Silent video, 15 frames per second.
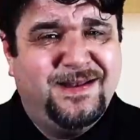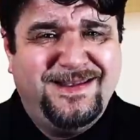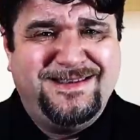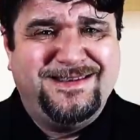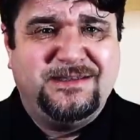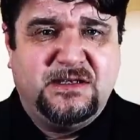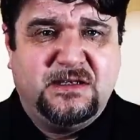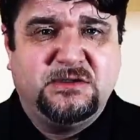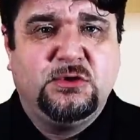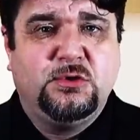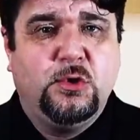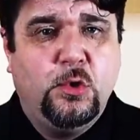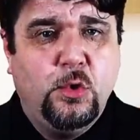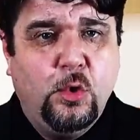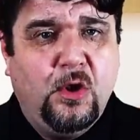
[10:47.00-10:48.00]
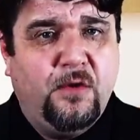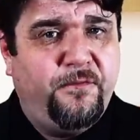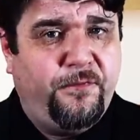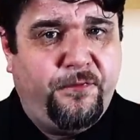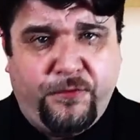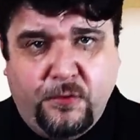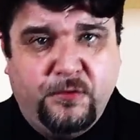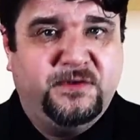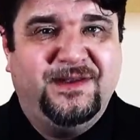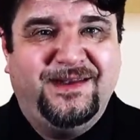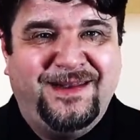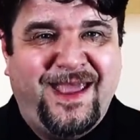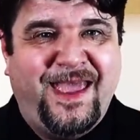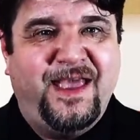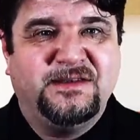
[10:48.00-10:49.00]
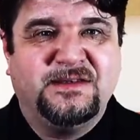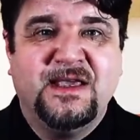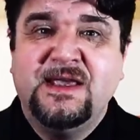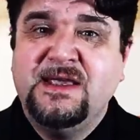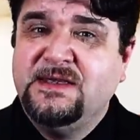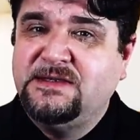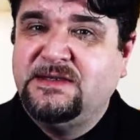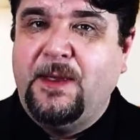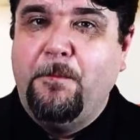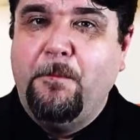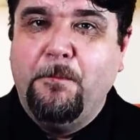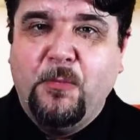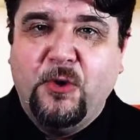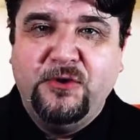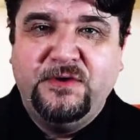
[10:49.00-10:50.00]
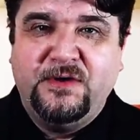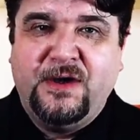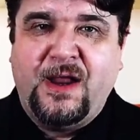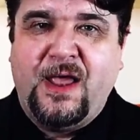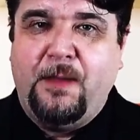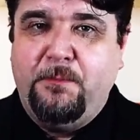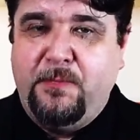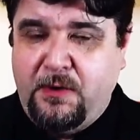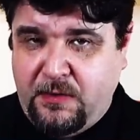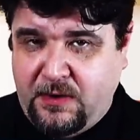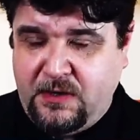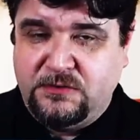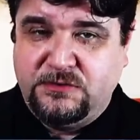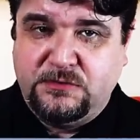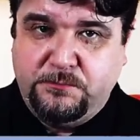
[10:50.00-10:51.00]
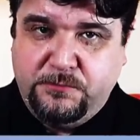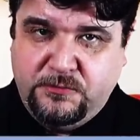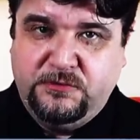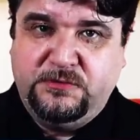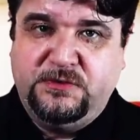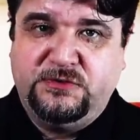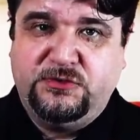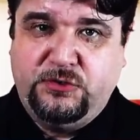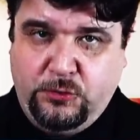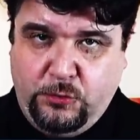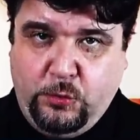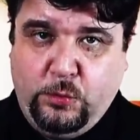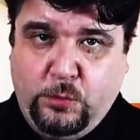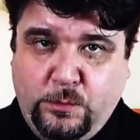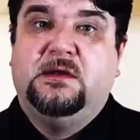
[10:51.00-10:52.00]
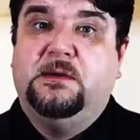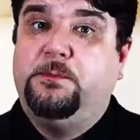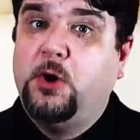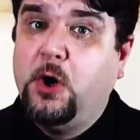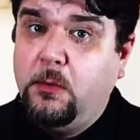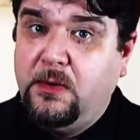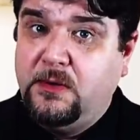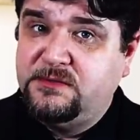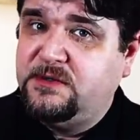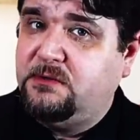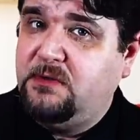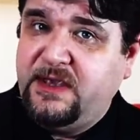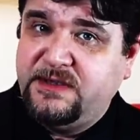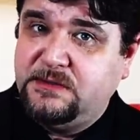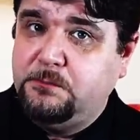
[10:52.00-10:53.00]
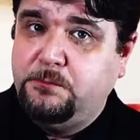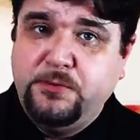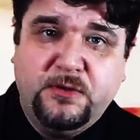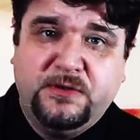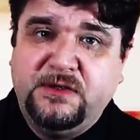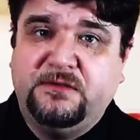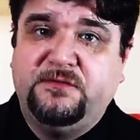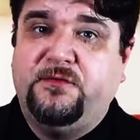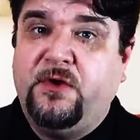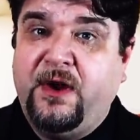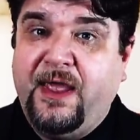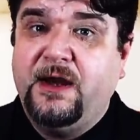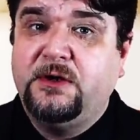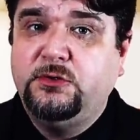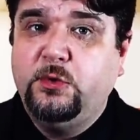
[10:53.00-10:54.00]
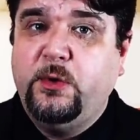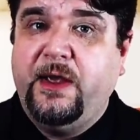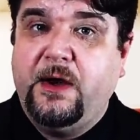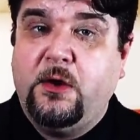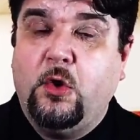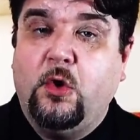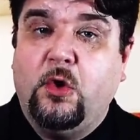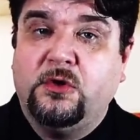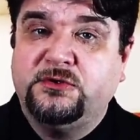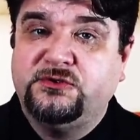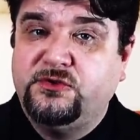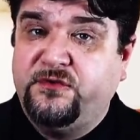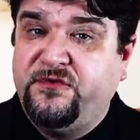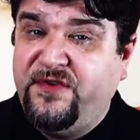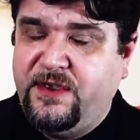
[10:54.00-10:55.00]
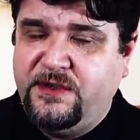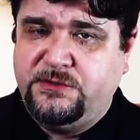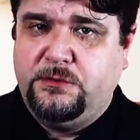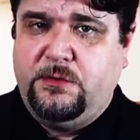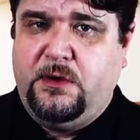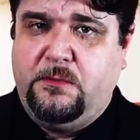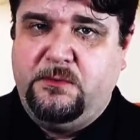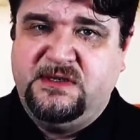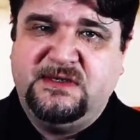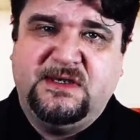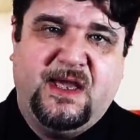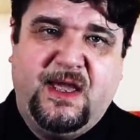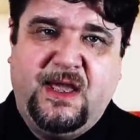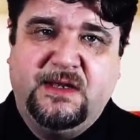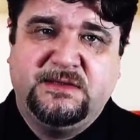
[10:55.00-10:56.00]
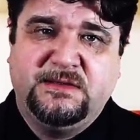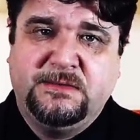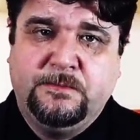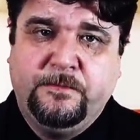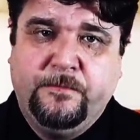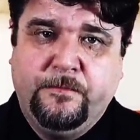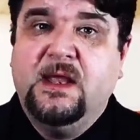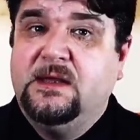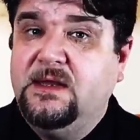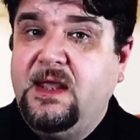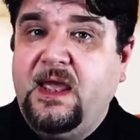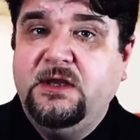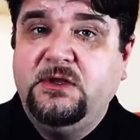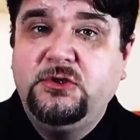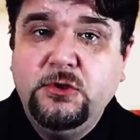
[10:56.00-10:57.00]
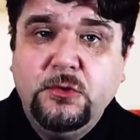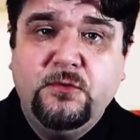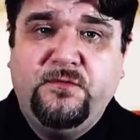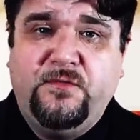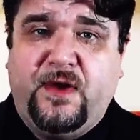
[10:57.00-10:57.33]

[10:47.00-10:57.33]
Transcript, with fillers: This is a school of thought that has some modern American supporters too. The problems are less important for air-to-air or surface-to-air missiles. They do